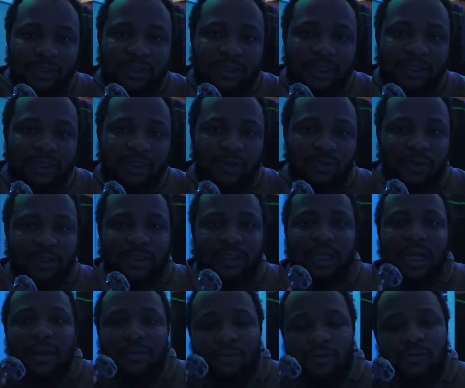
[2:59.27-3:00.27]
stating what
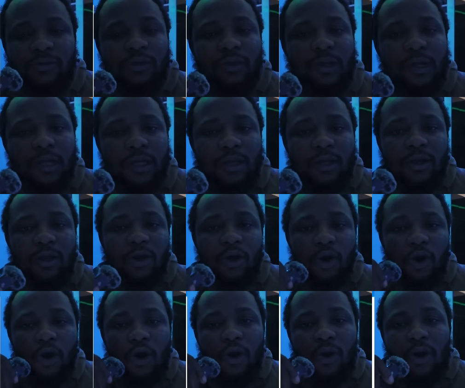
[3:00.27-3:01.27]
happened,
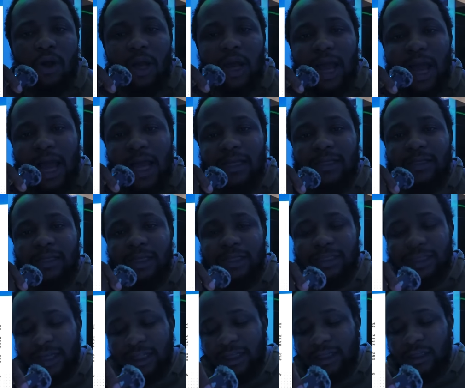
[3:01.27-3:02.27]
or
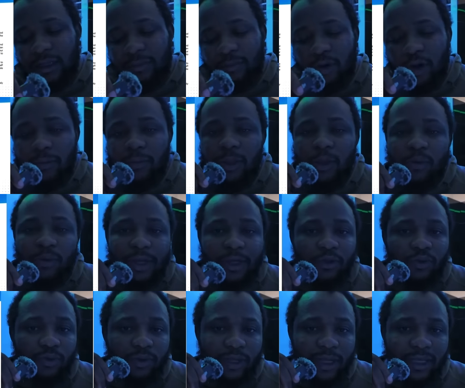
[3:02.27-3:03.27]
act, telling the public where
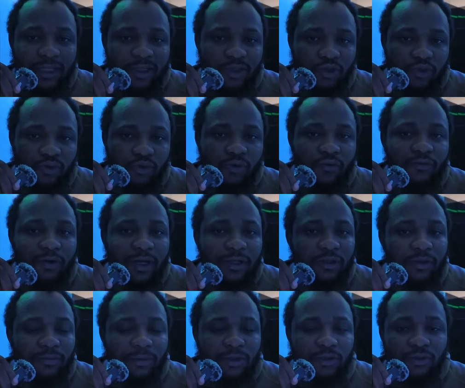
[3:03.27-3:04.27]
to get the true
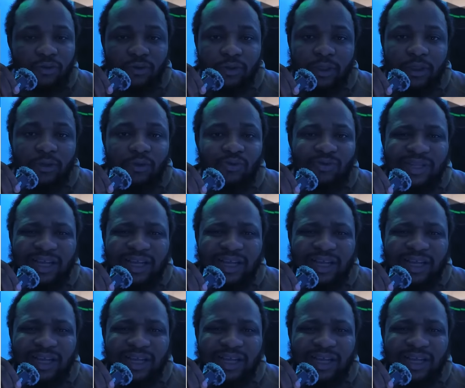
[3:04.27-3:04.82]
fact of the story. You